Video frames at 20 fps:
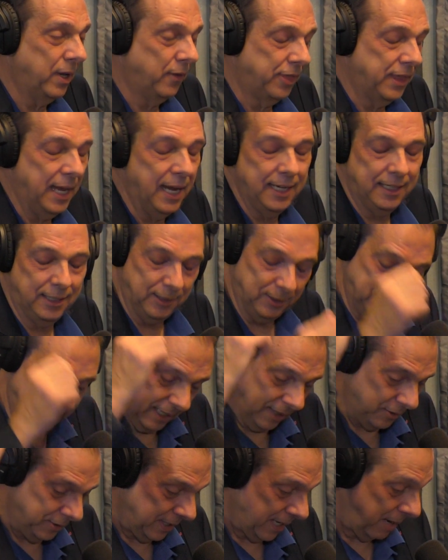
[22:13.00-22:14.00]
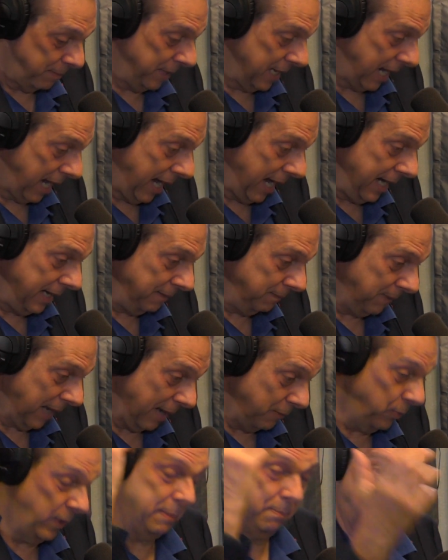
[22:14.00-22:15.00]
thank you, Daisy. I mean,
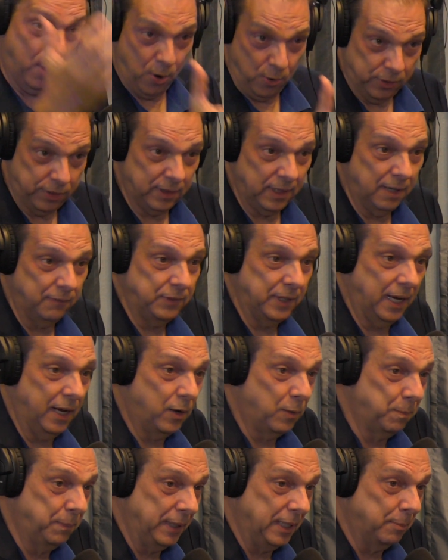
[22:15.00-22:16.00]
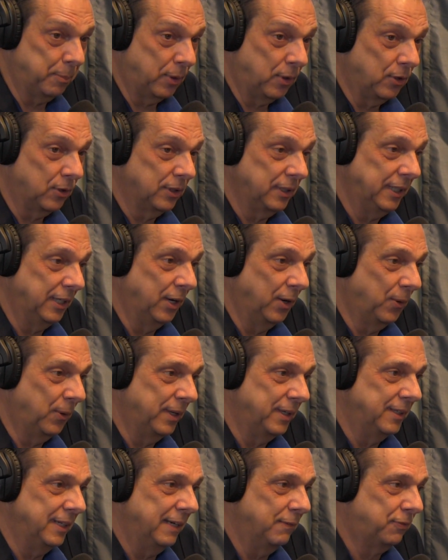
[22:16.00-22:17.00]
we both love to help people,
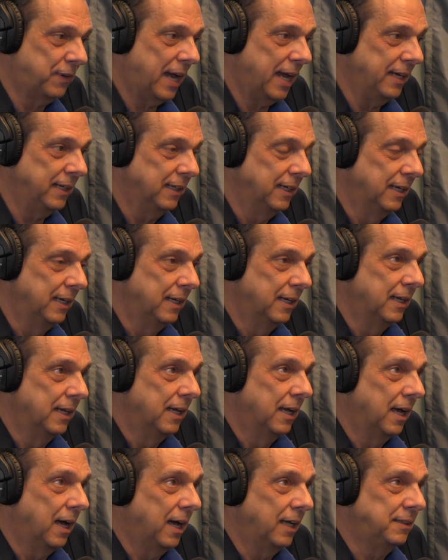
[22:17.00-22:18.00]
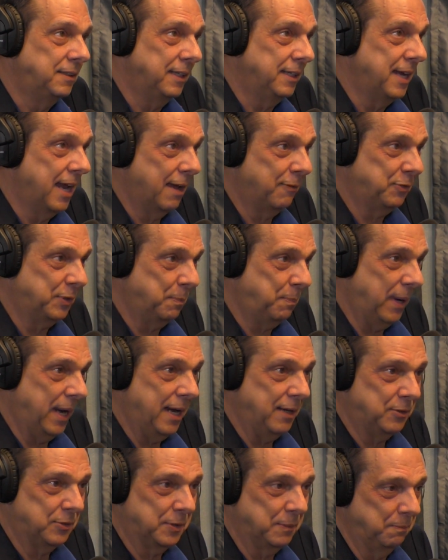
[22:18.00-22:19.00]
and if I didn't have to
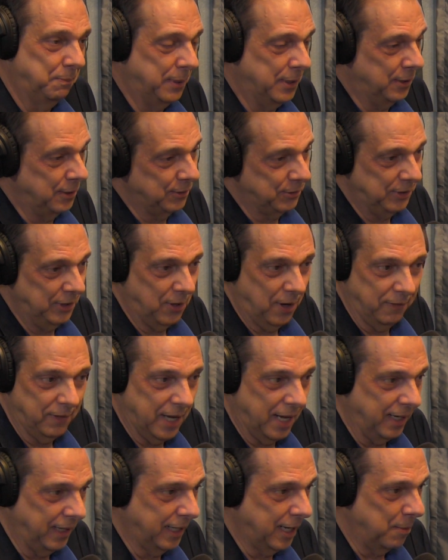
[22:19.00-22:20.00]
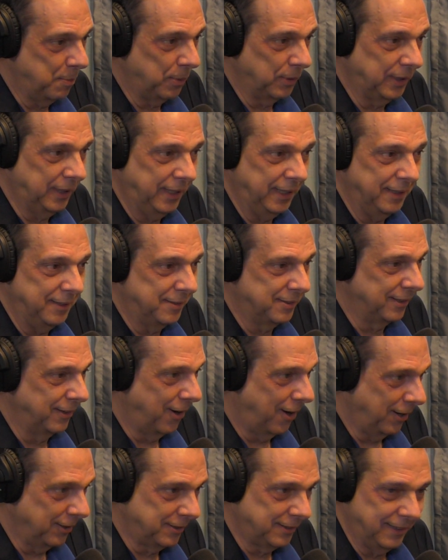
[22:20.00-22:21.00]
pay some bills, I've got a couple kids in
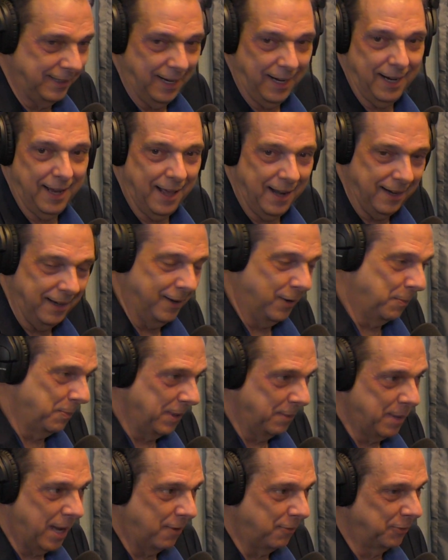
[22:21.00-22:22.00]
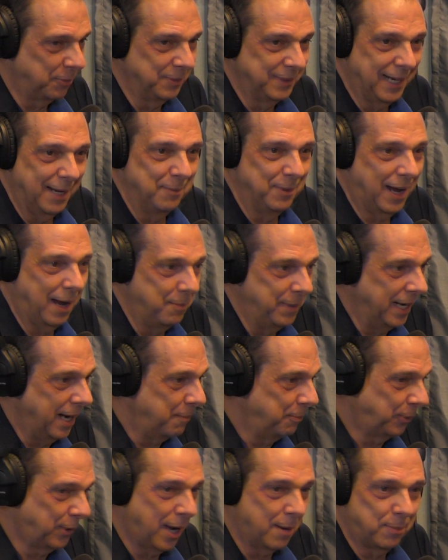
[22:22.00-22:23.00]
Austin. I got to help them out from time. I mean, I
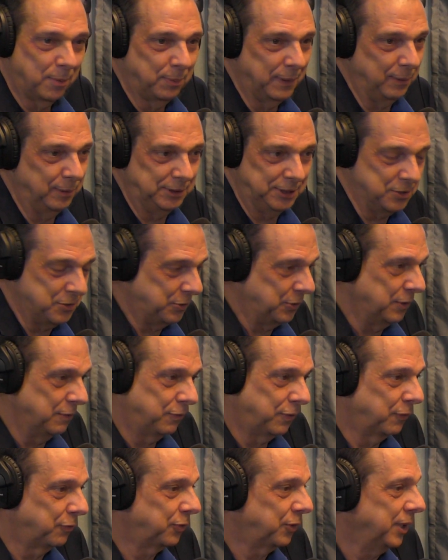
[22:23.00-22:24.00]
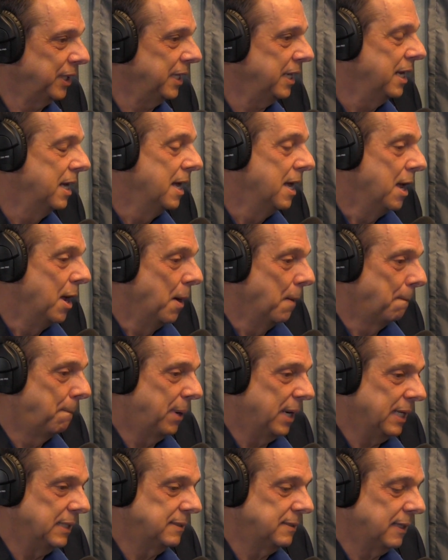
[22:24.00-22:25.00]
probably would just do it for free,
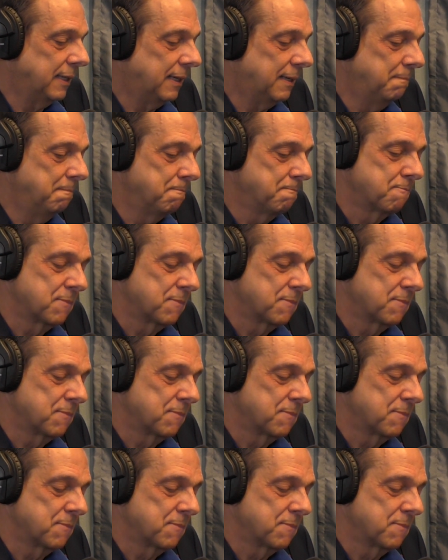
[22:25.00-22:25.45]
but I